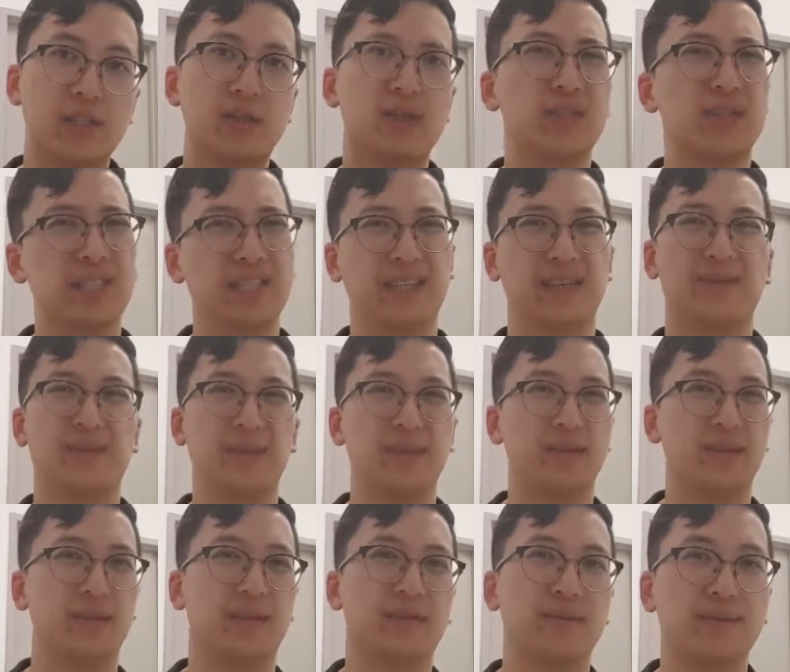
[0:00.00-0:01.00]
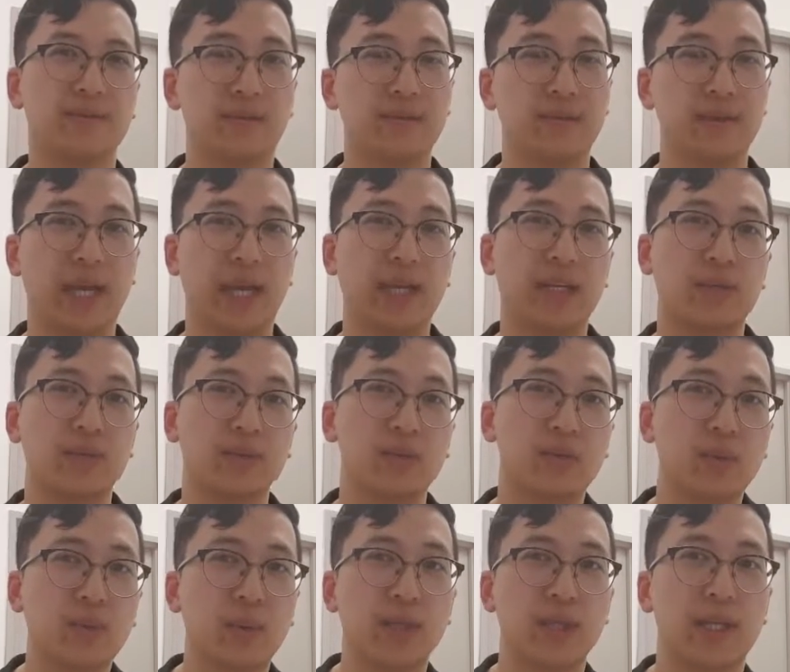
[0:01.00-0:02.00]
Usually if your ankle's
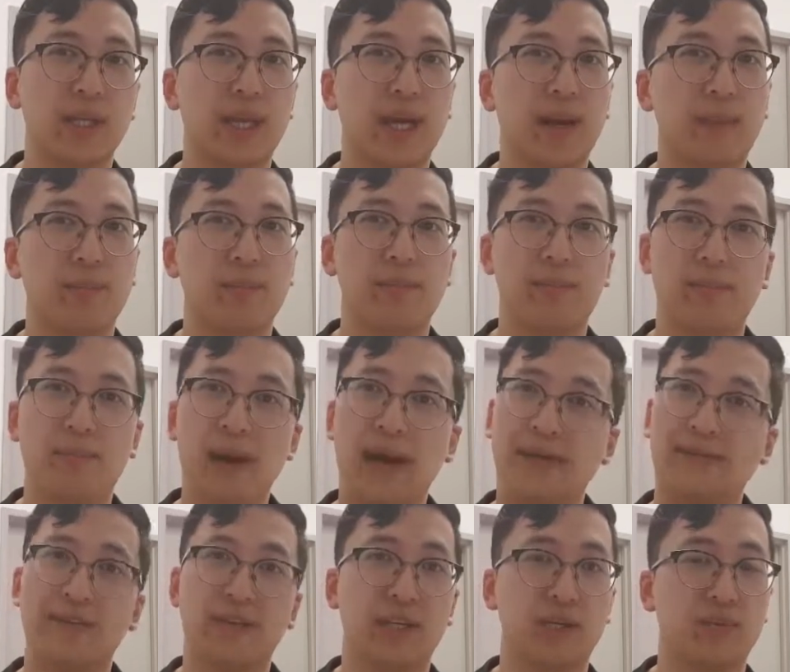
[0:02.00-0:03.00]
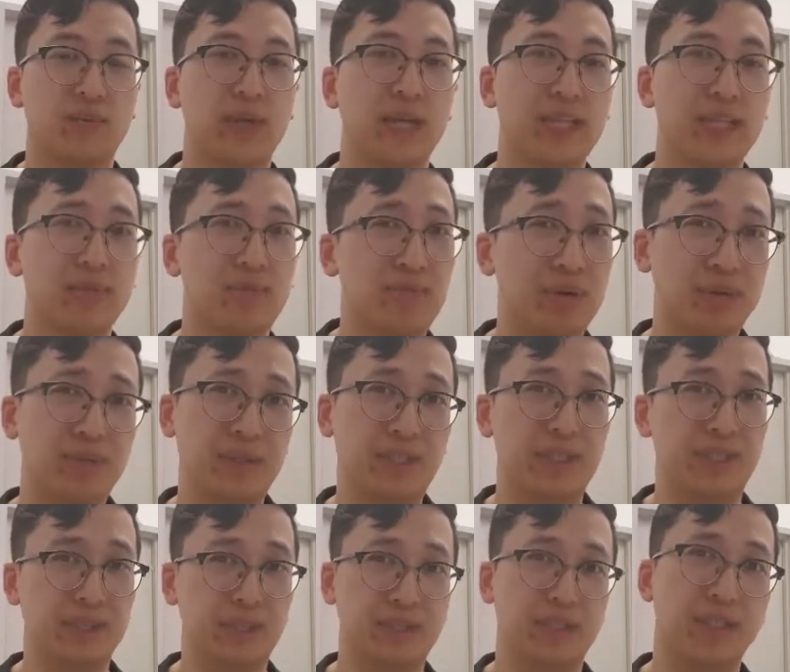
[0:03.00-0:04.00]
swollen up, puffy and red, you're probably
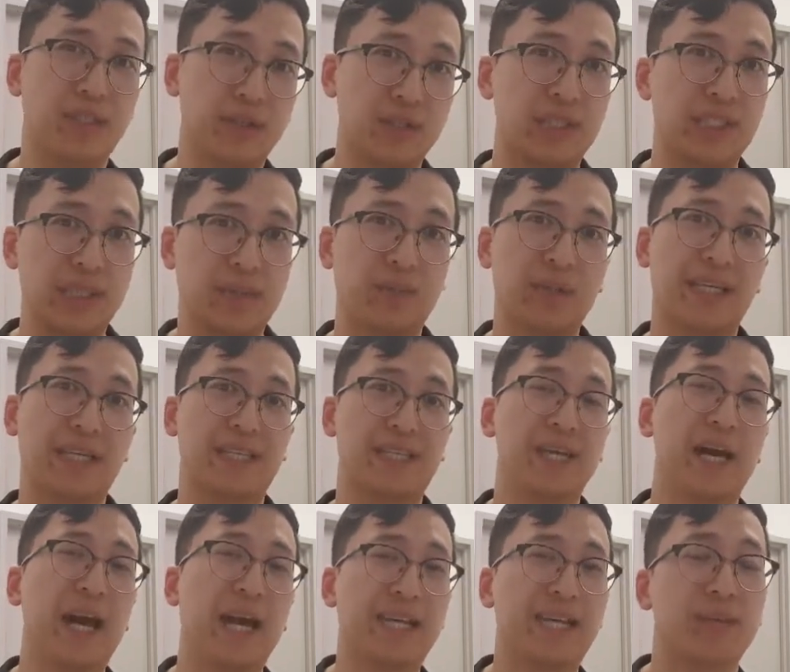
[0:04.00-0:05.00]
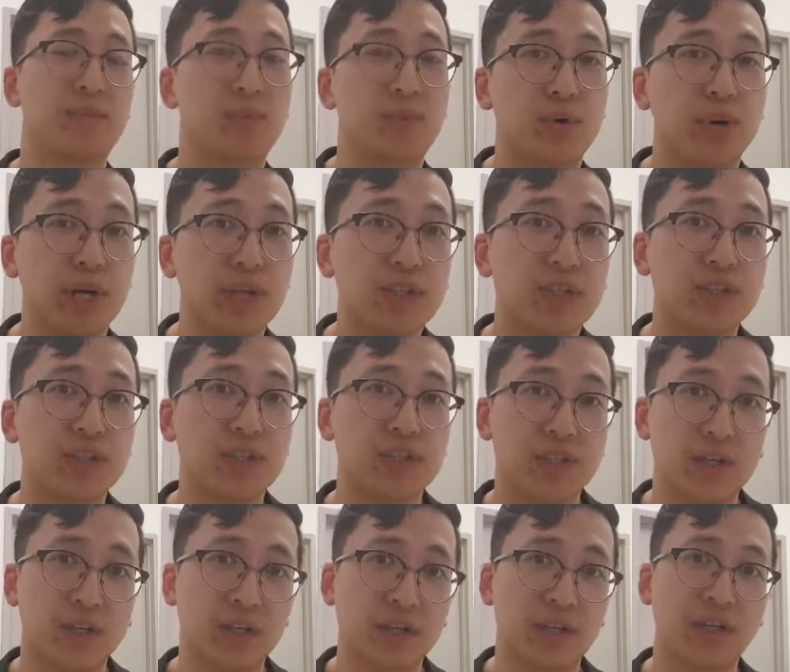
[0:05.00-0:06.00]
not going to go slipping a tight compression
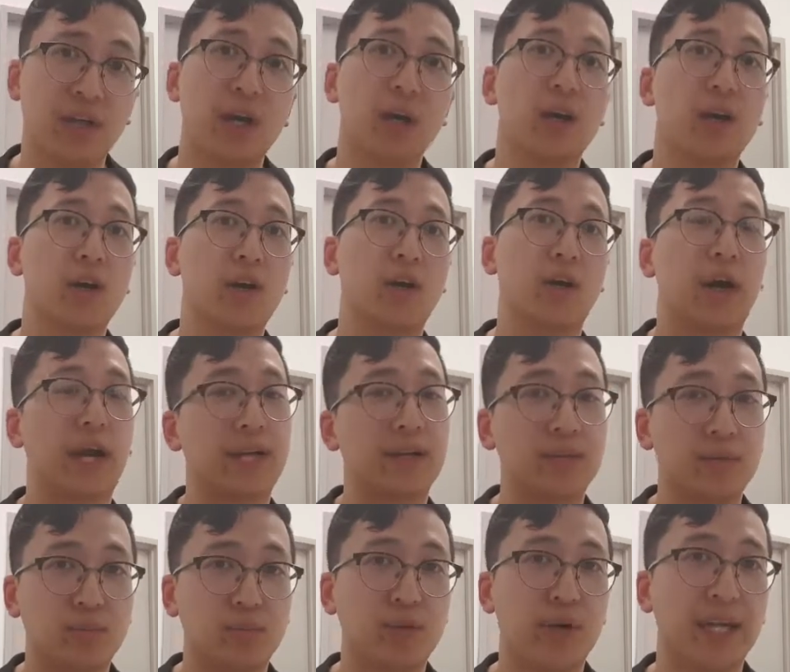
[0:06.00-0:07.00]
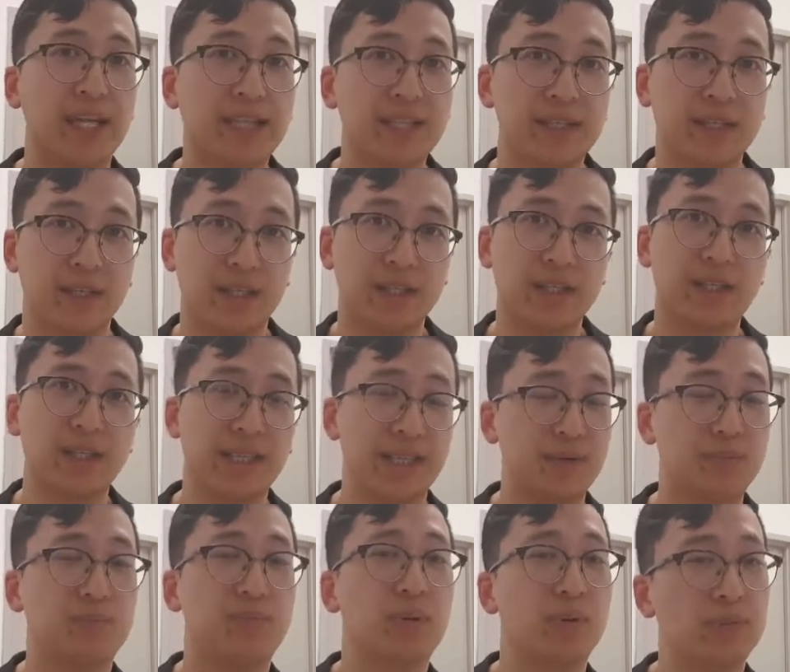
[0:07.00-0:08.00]
sock or ankle brace on it. That'll
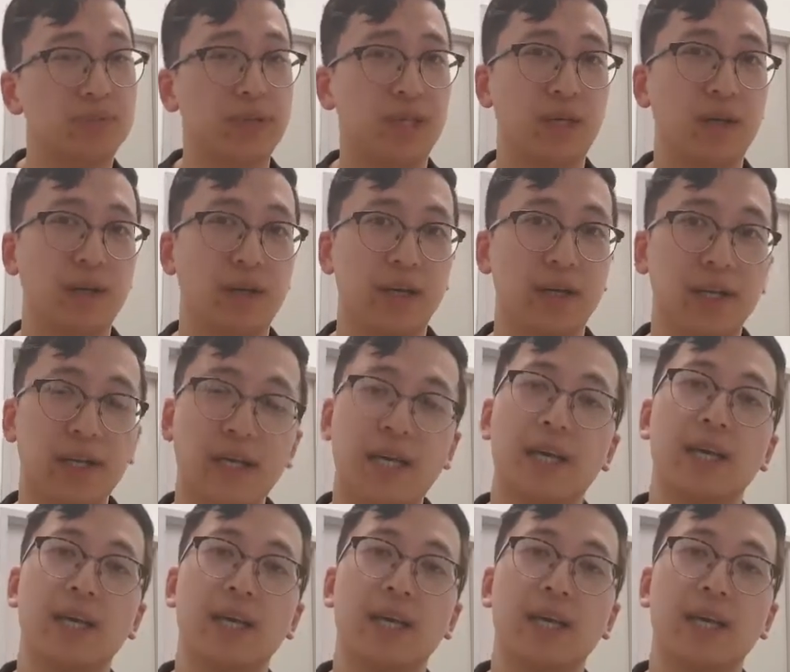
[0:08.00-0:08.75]
probably hurt.